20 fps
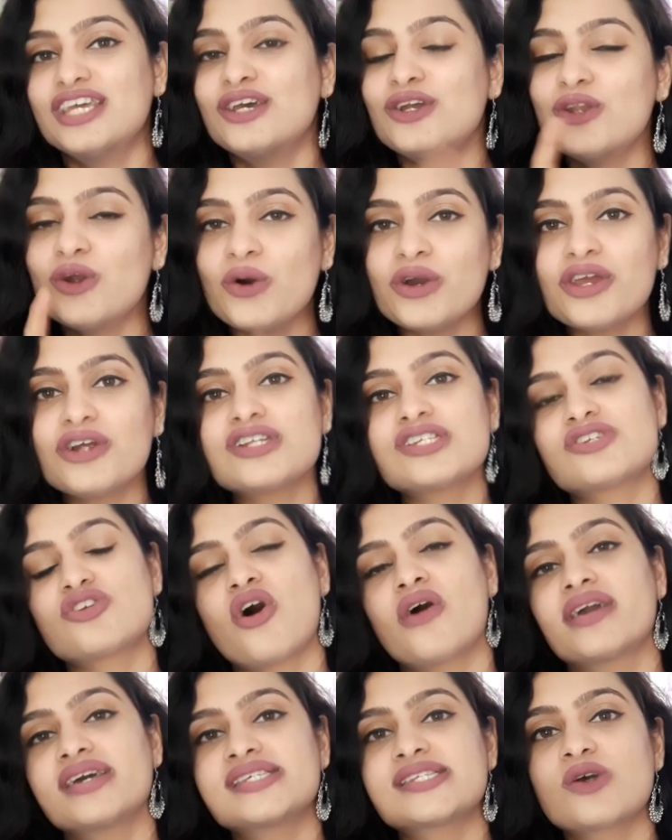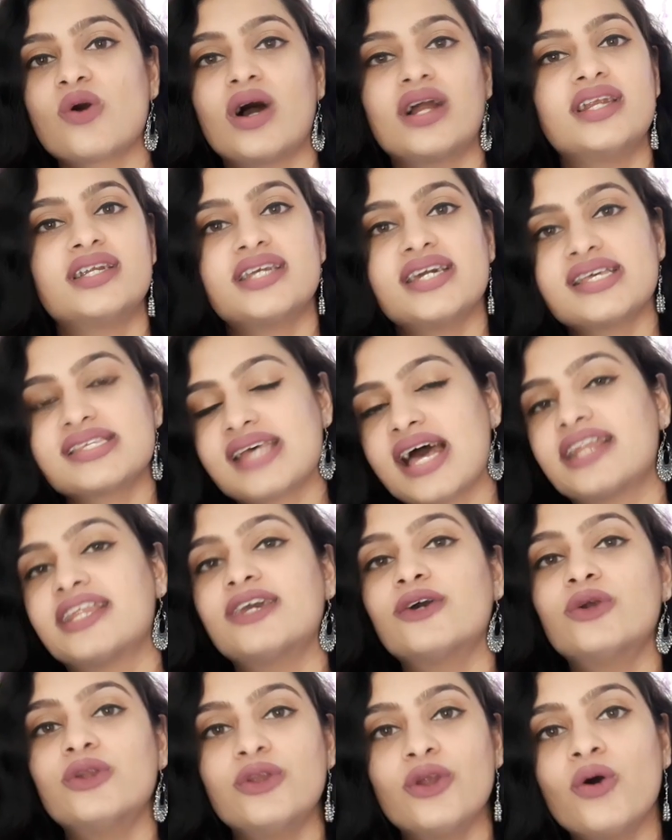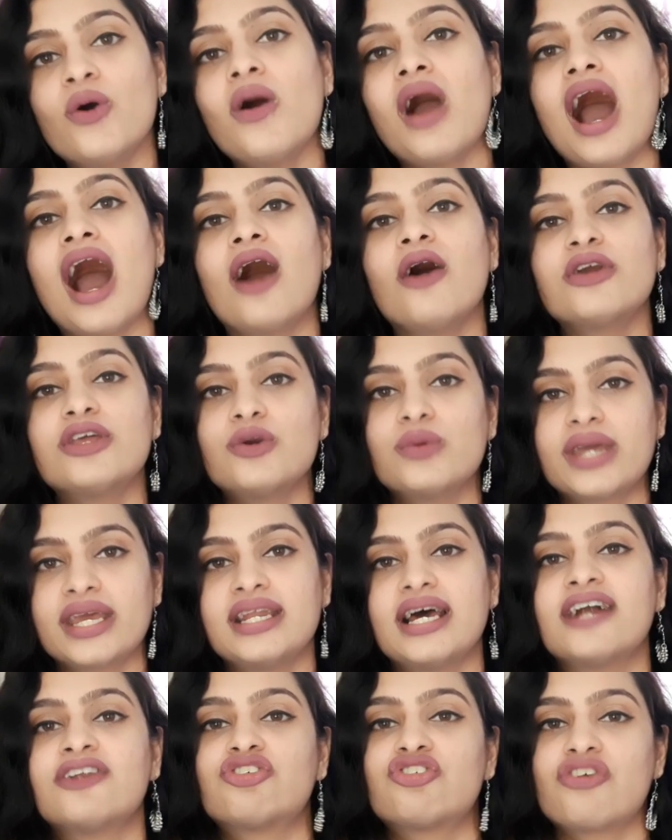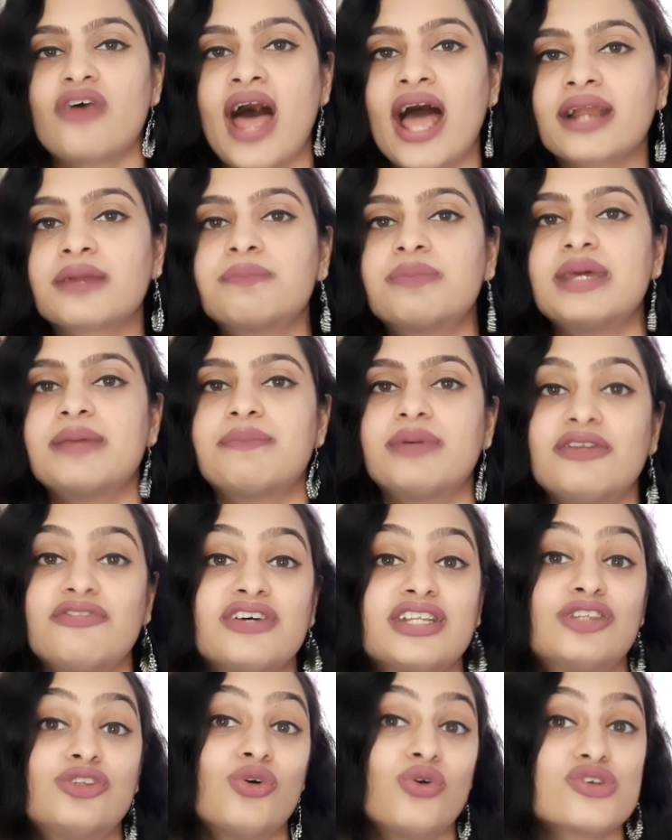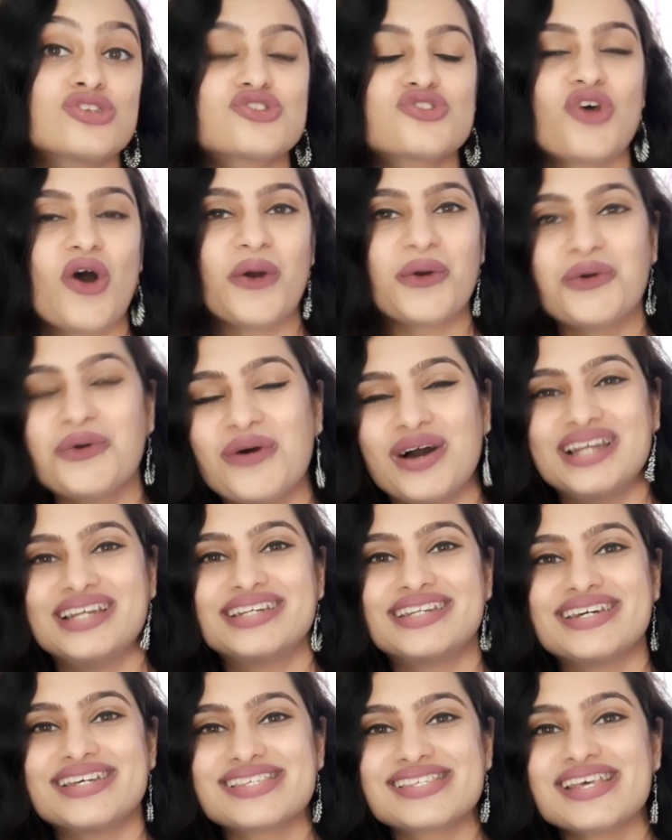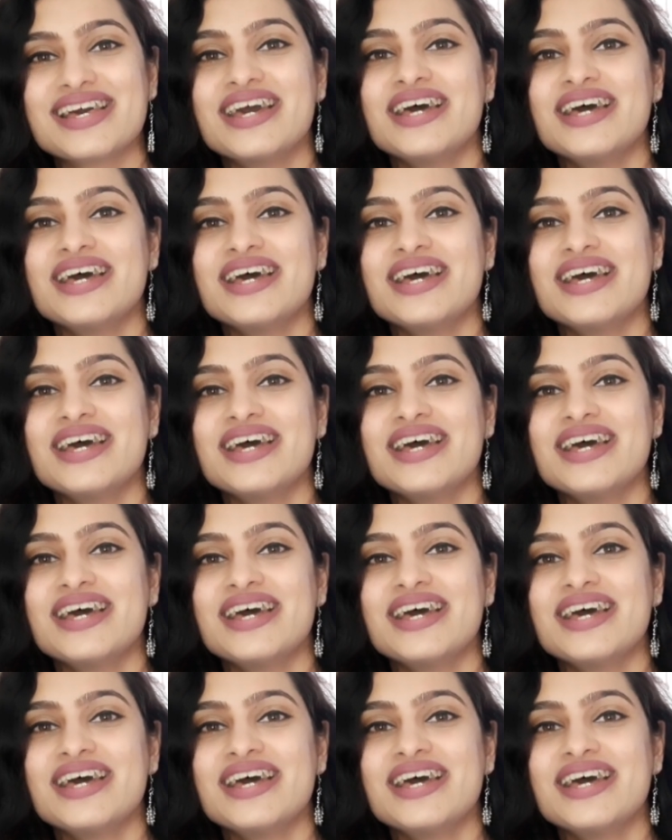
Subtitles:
You know your strongest qualities and you know how you can attract people with those strong qualities.